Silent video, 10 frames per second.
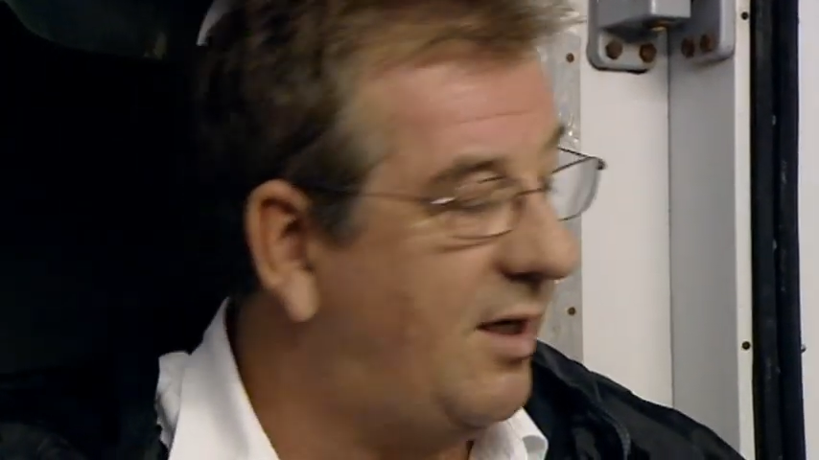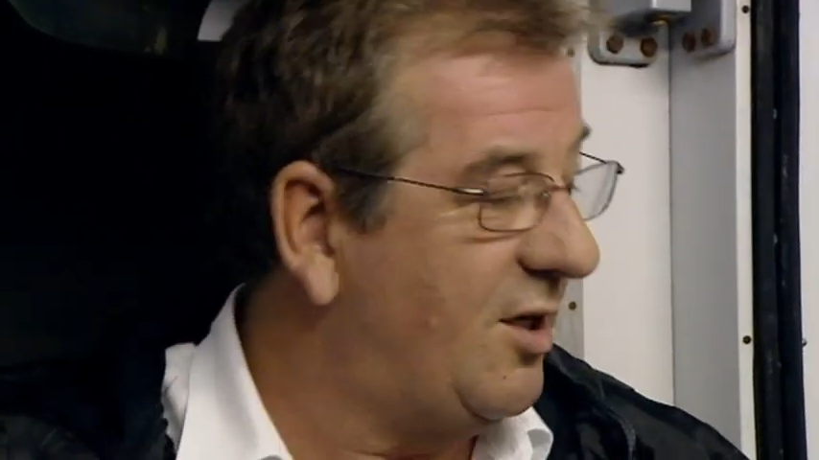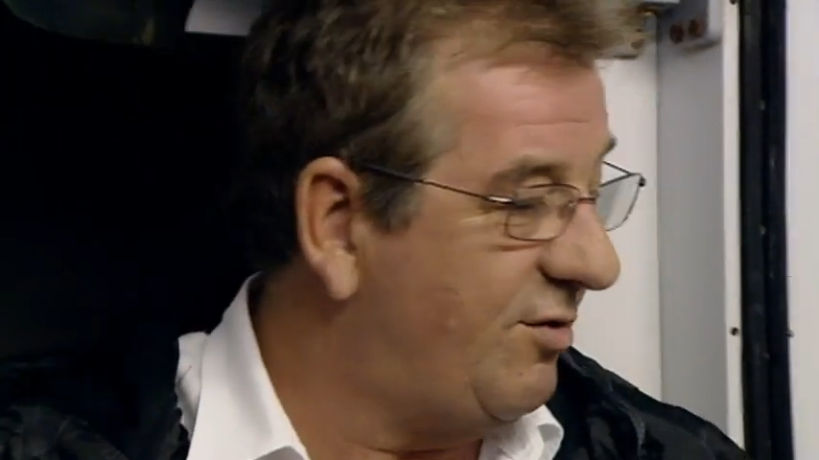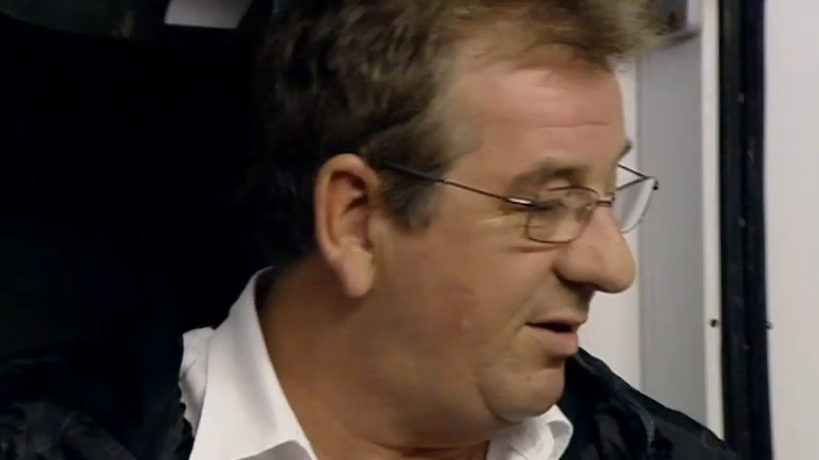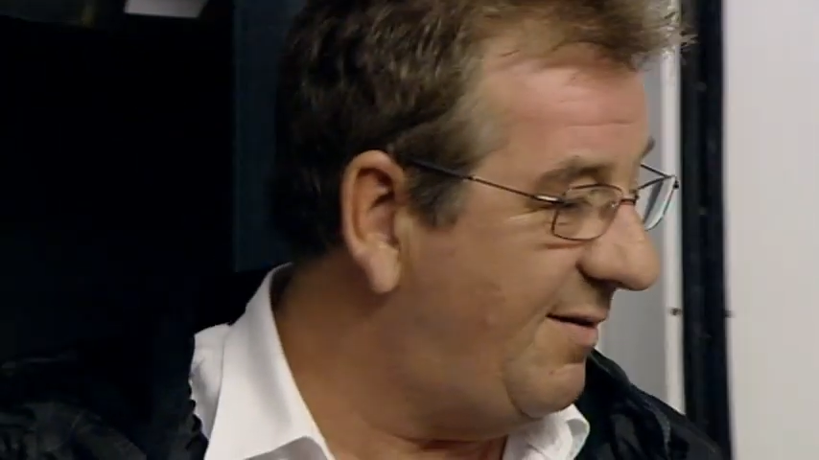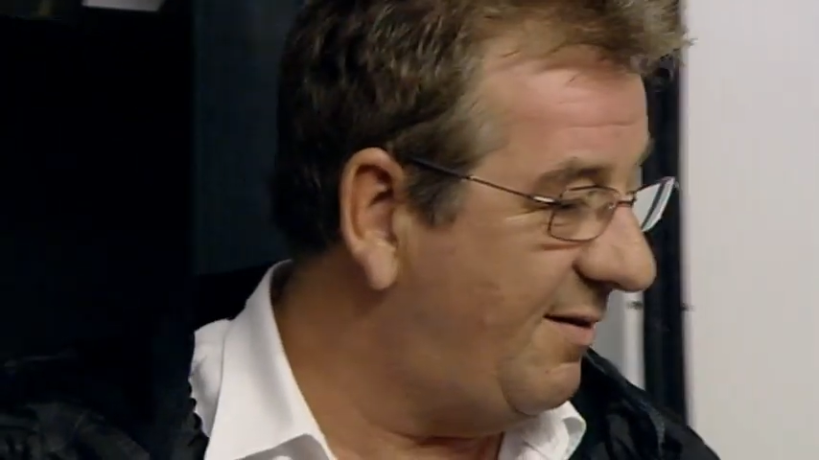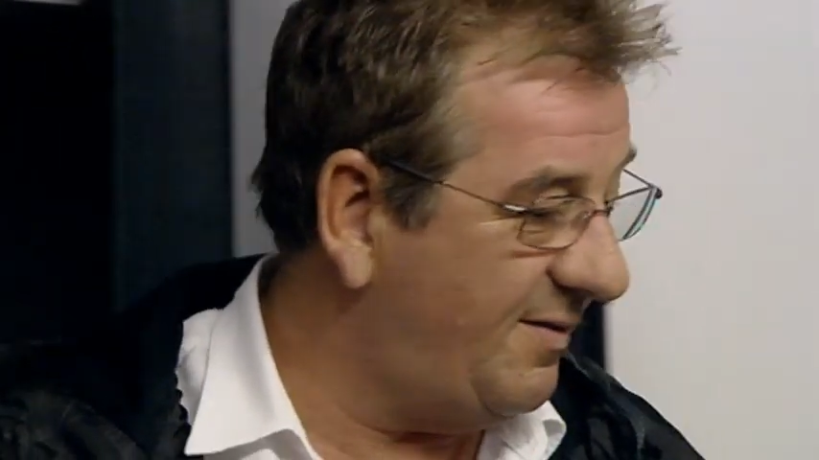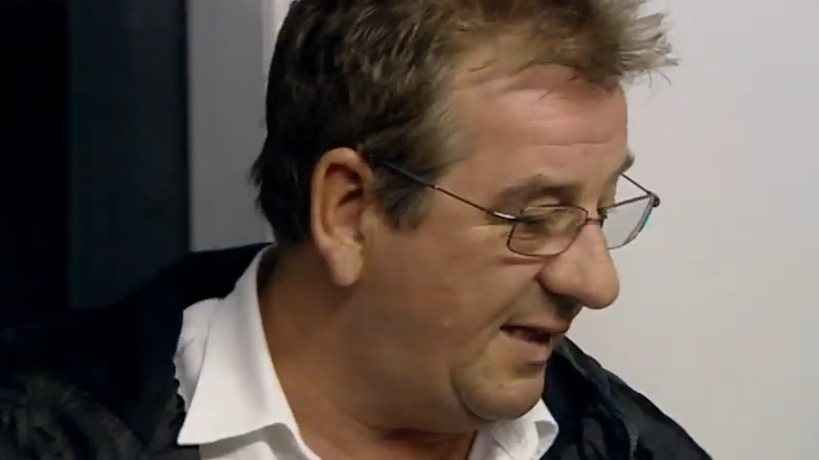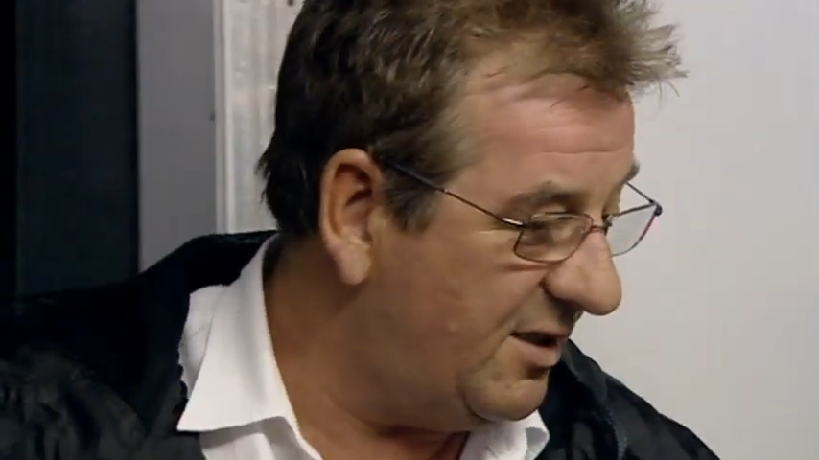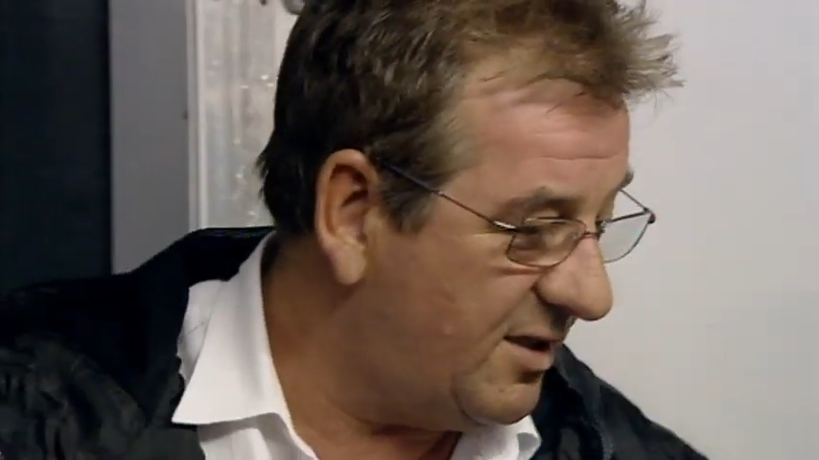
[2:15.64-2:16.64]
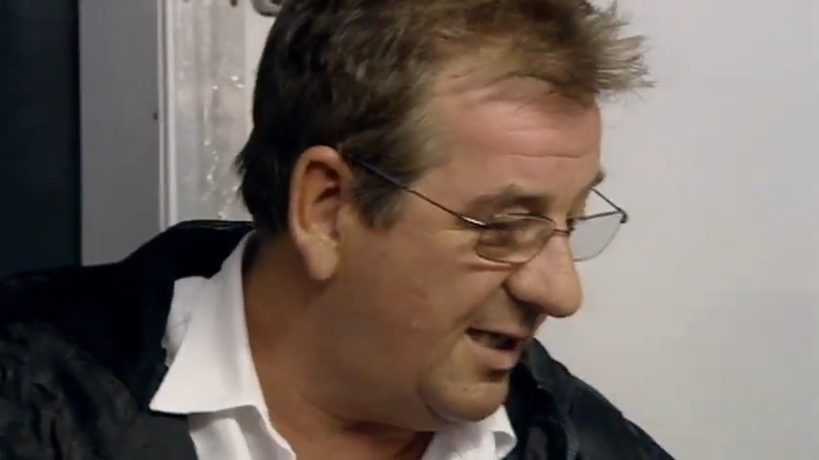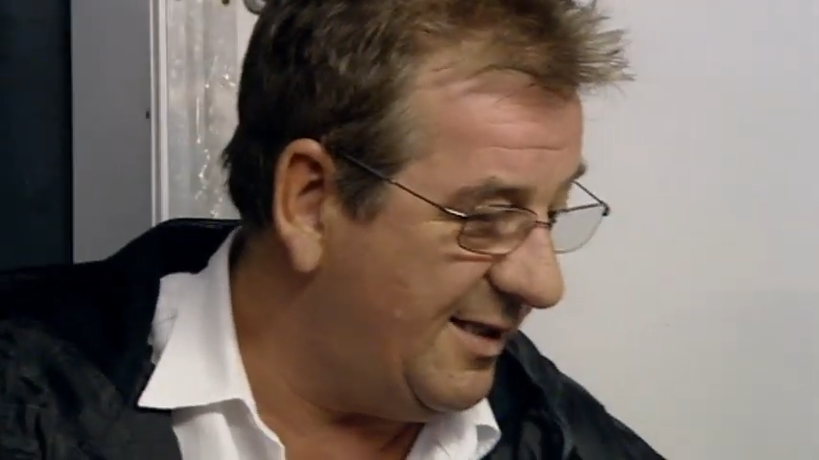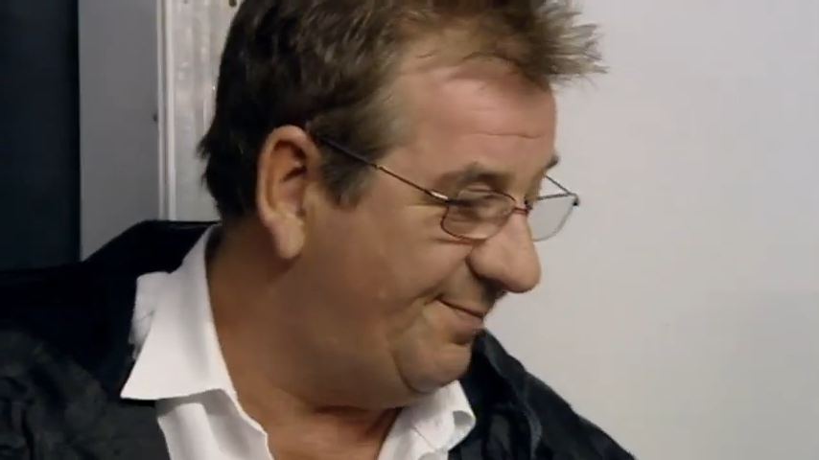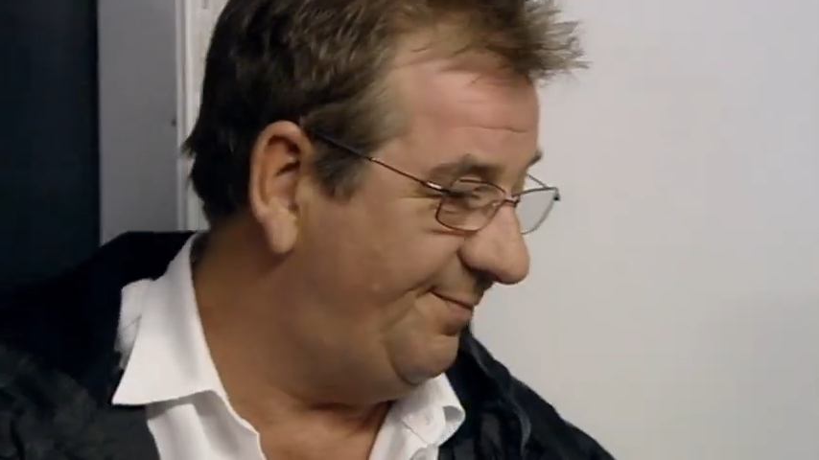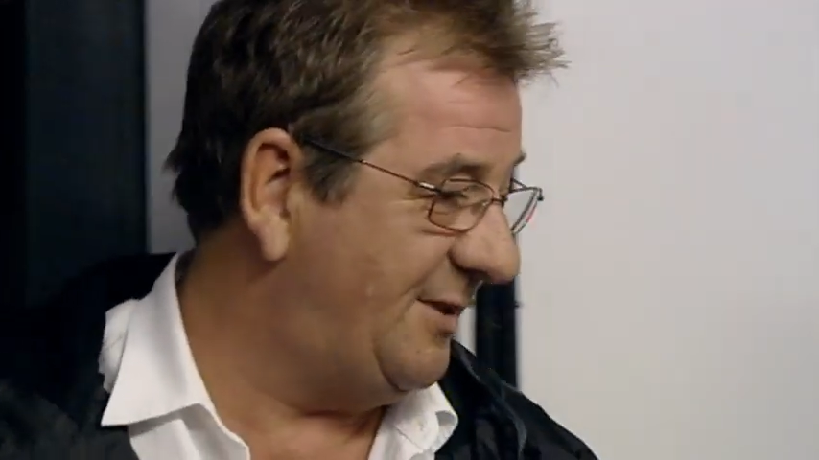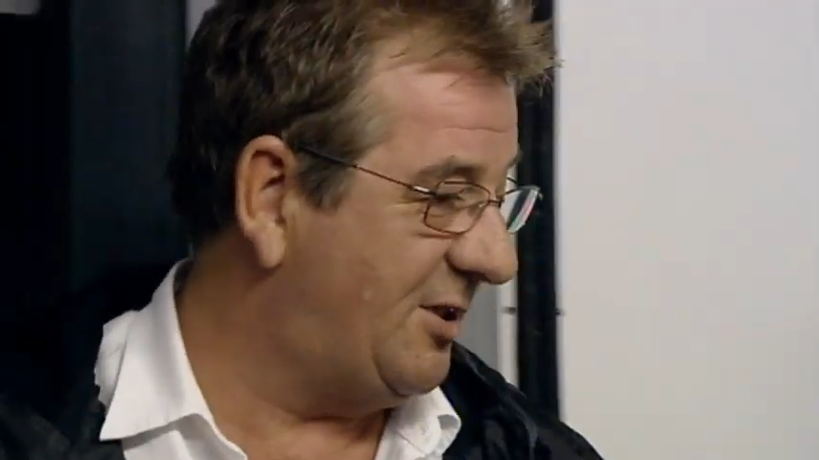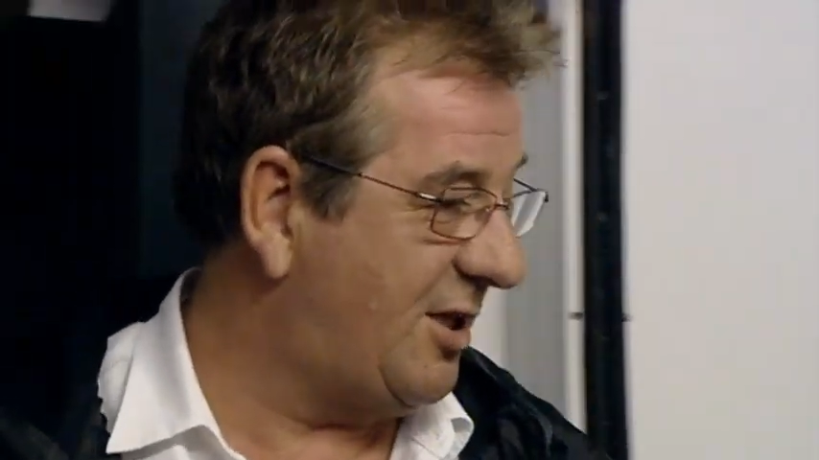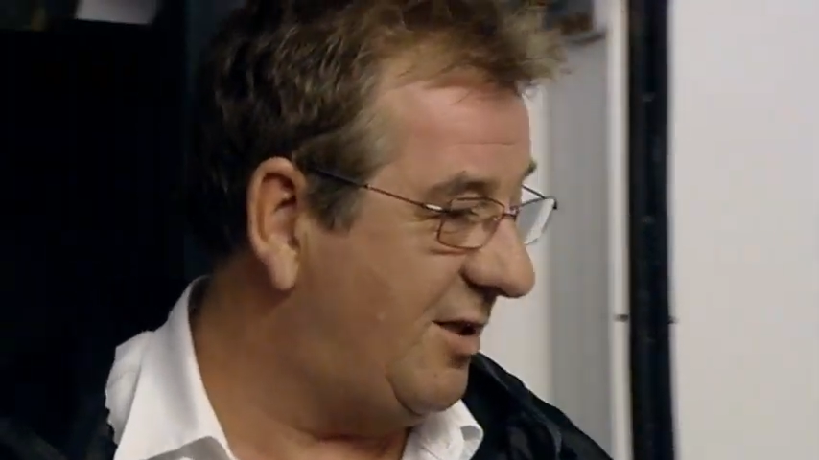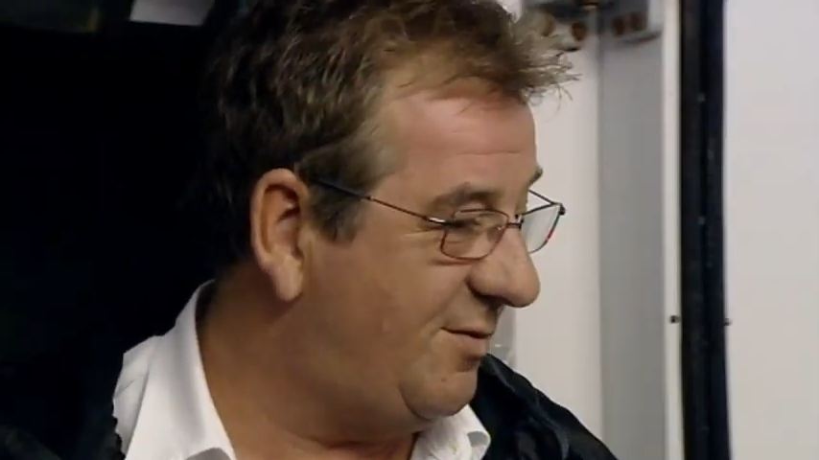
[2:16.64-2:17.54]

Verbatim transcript: I agree with everything you say. Let's go